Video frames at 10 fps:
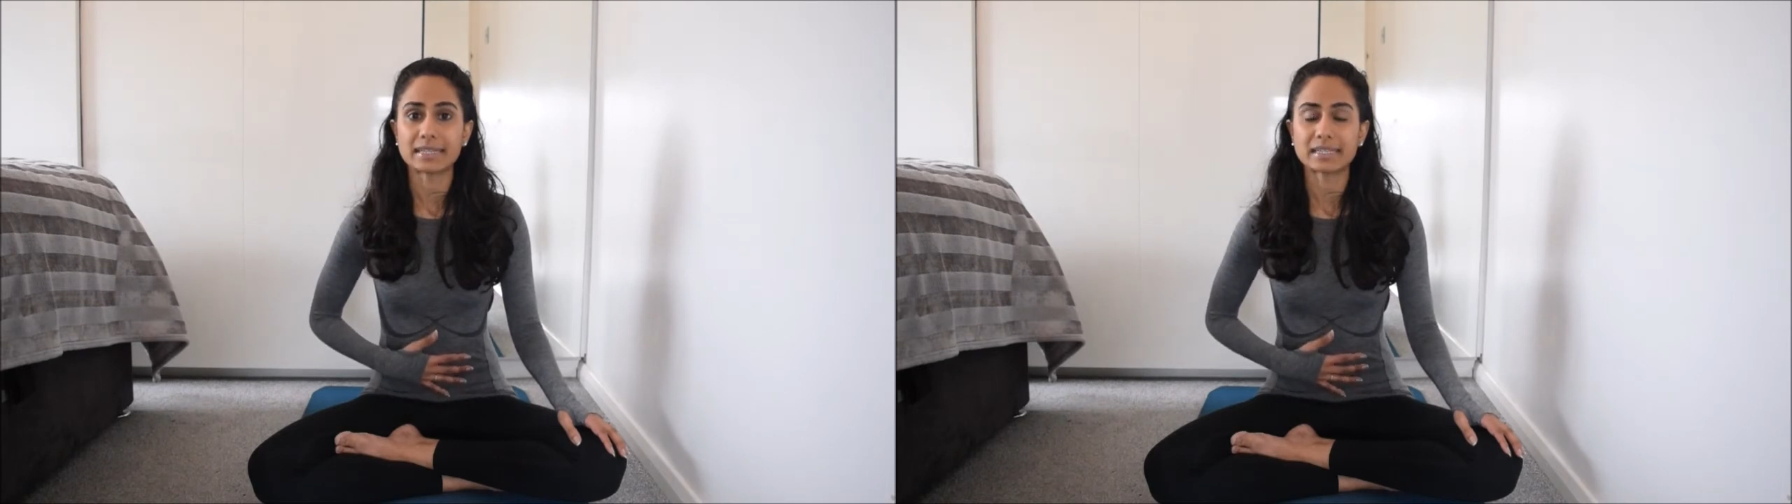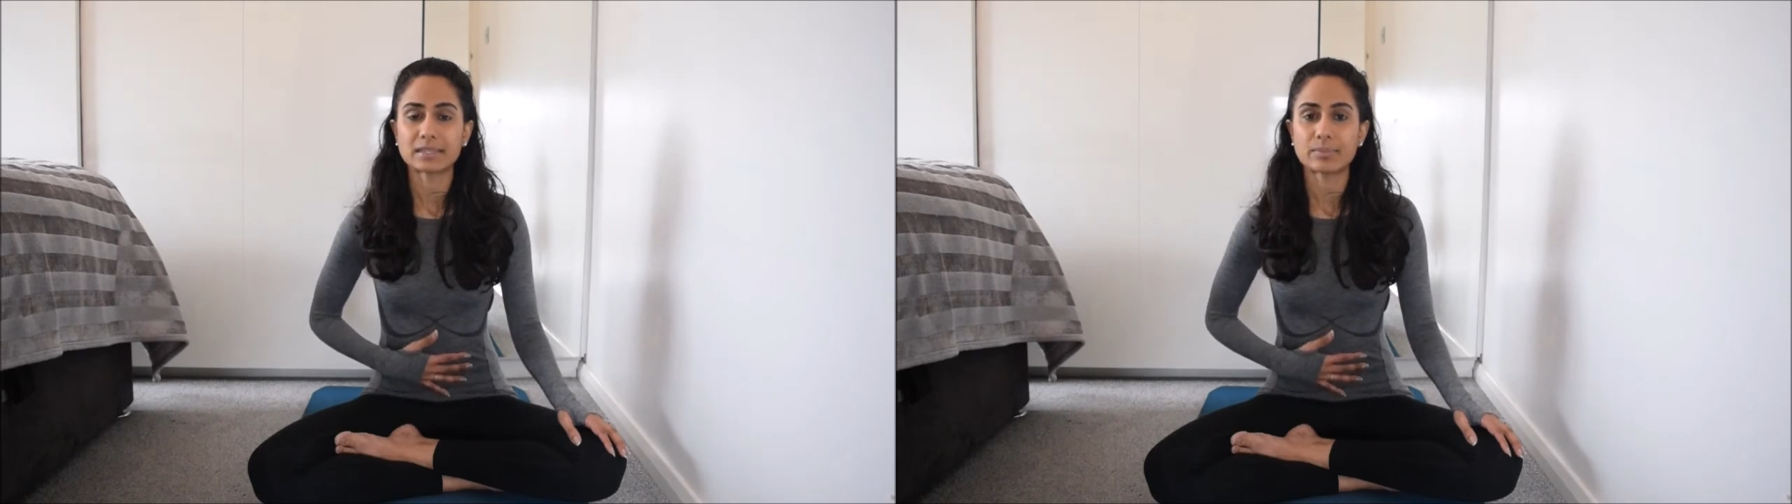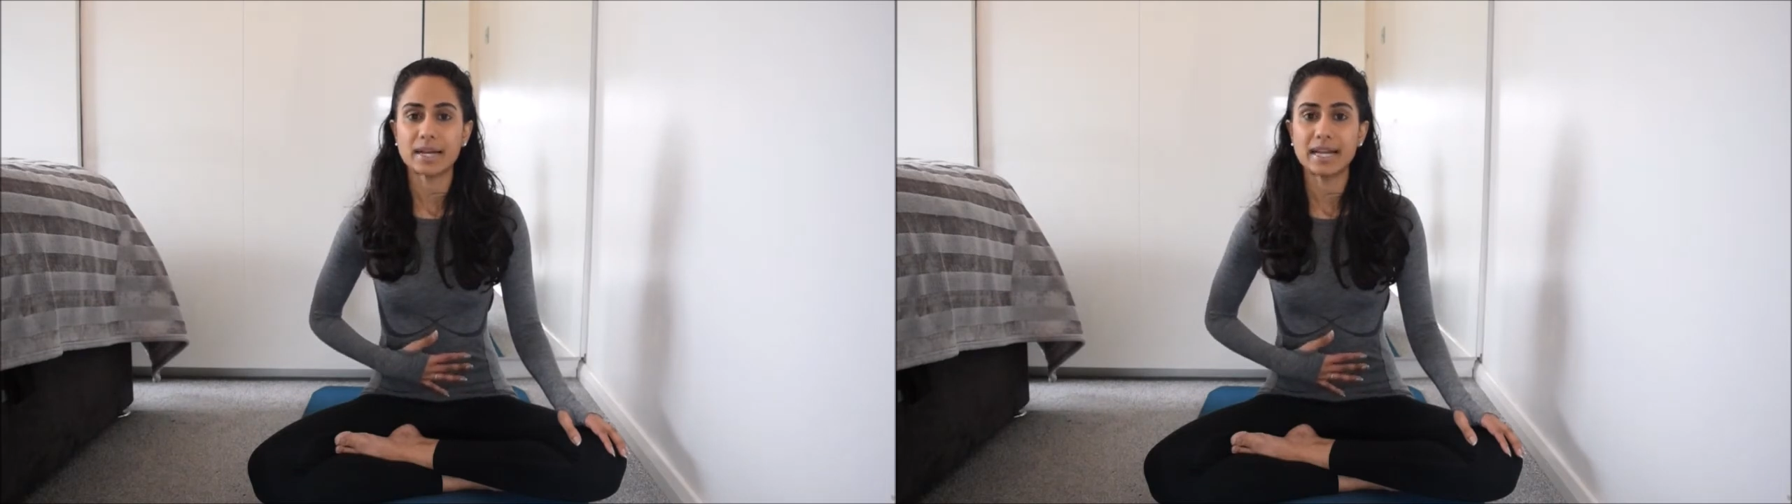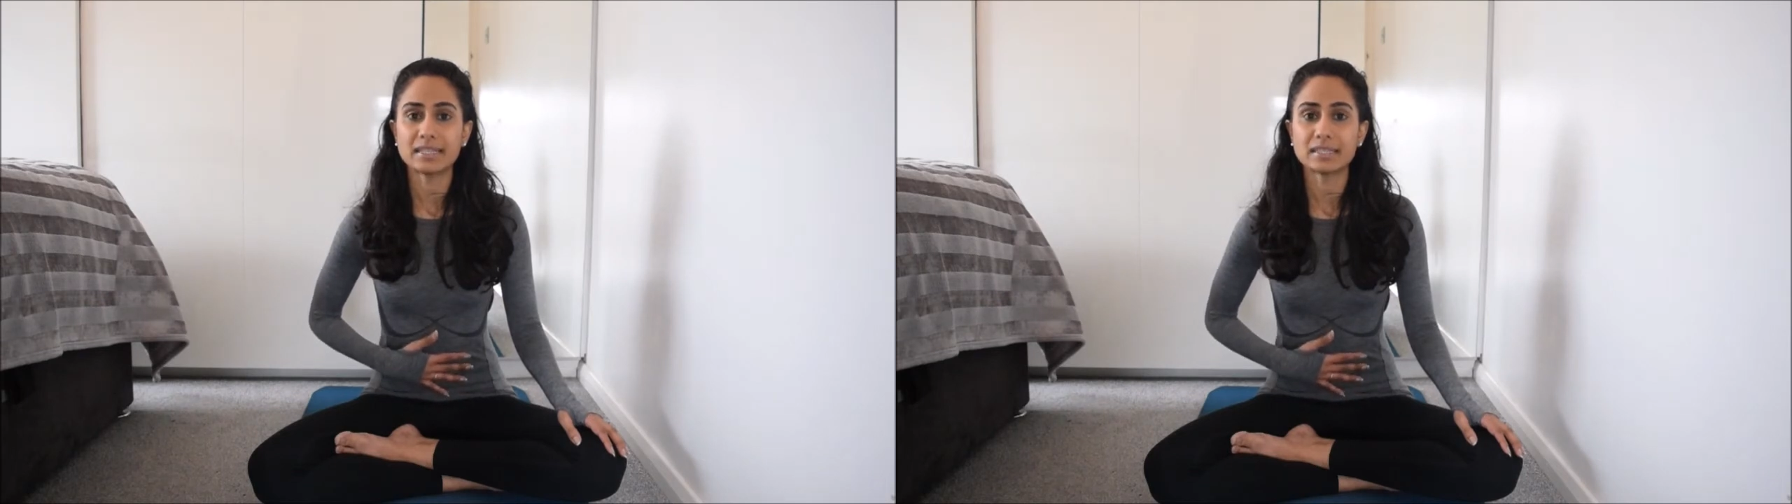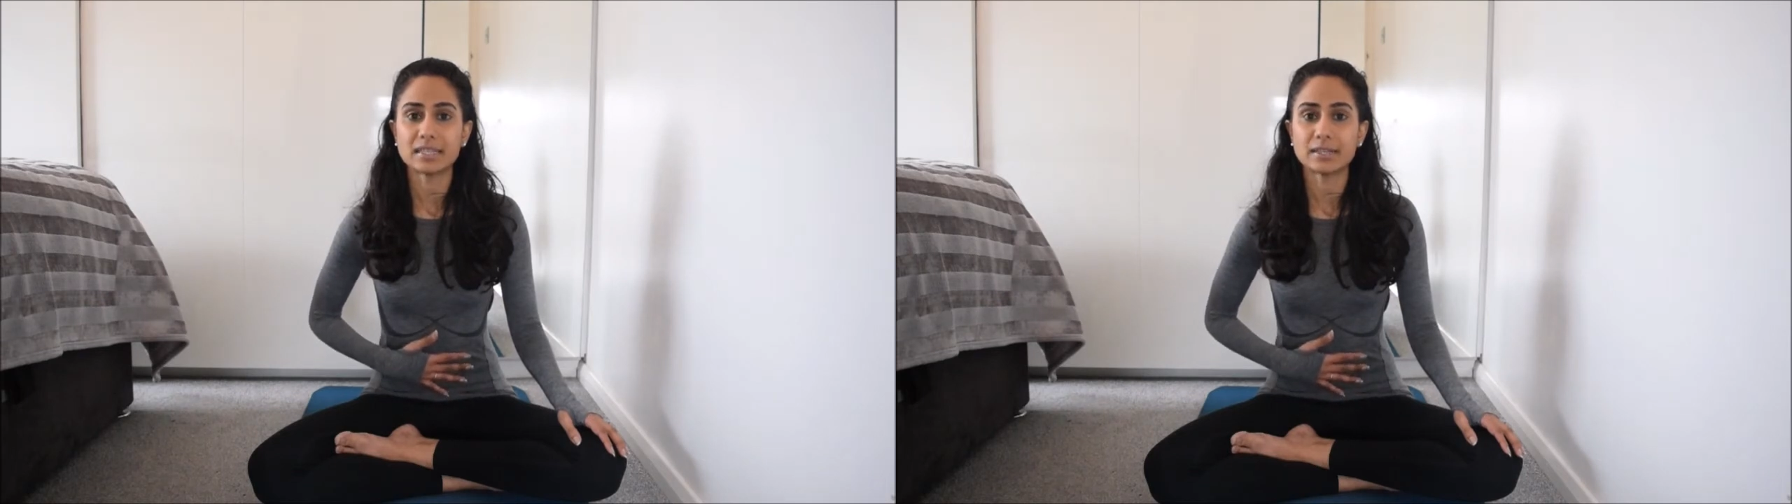
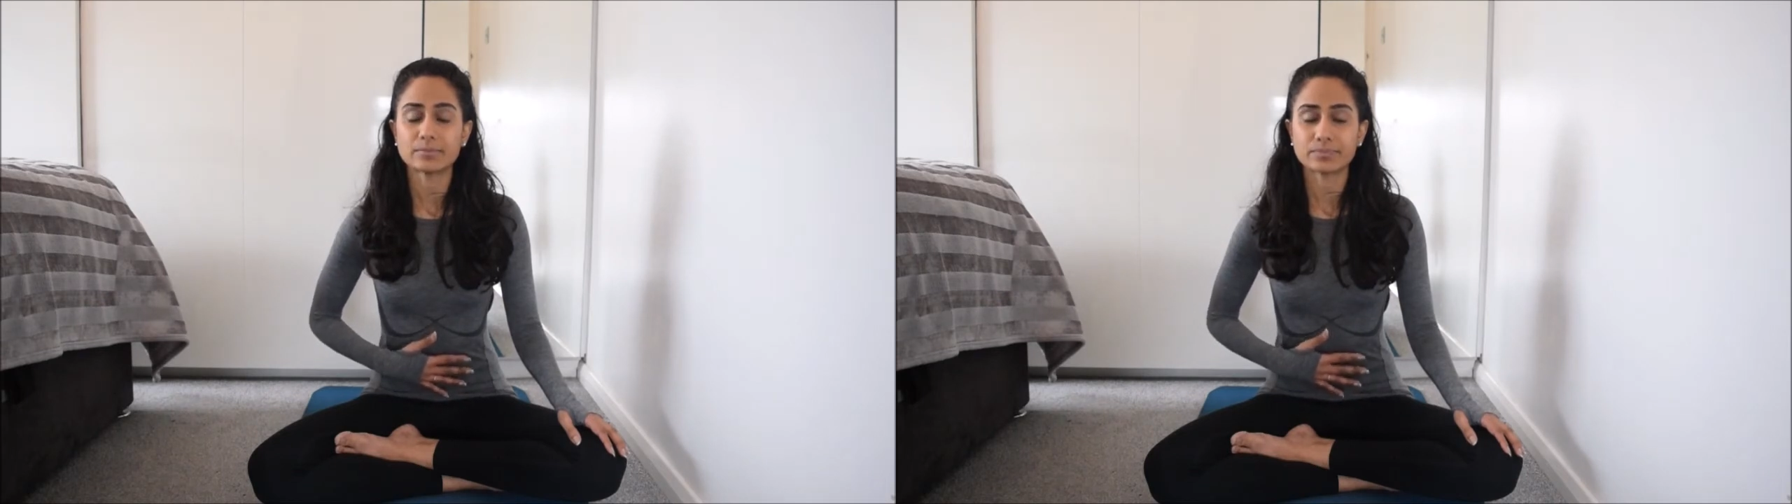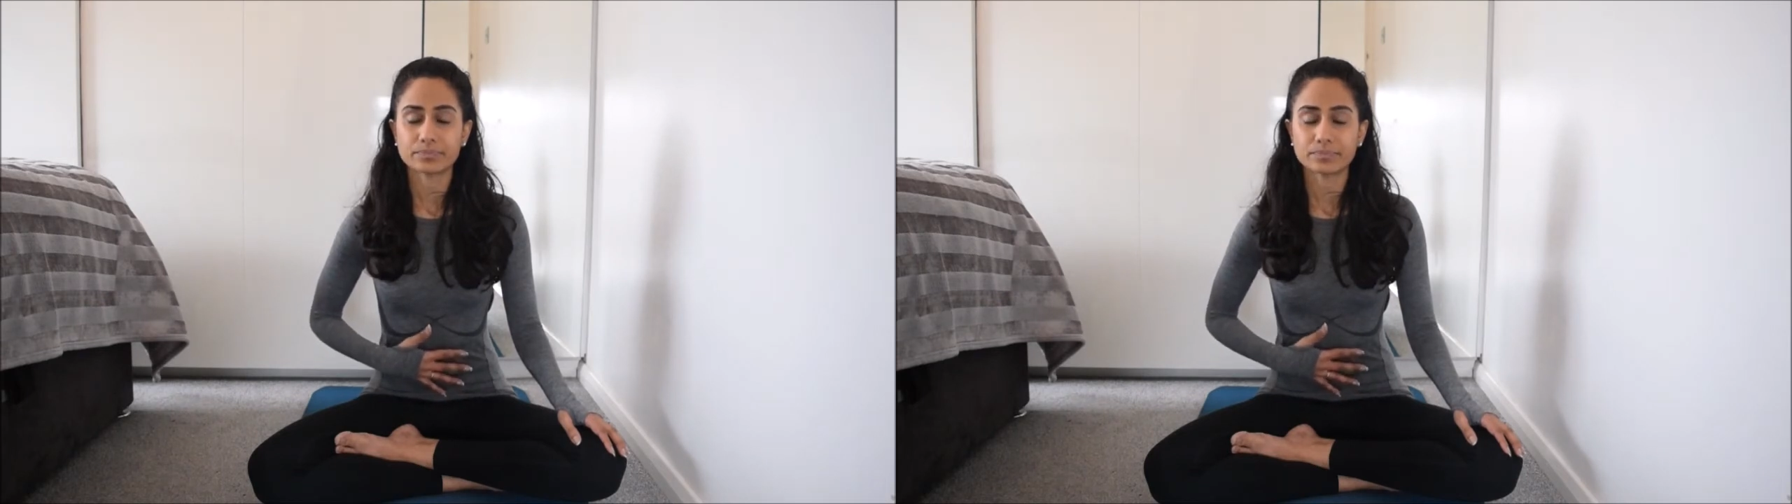expanding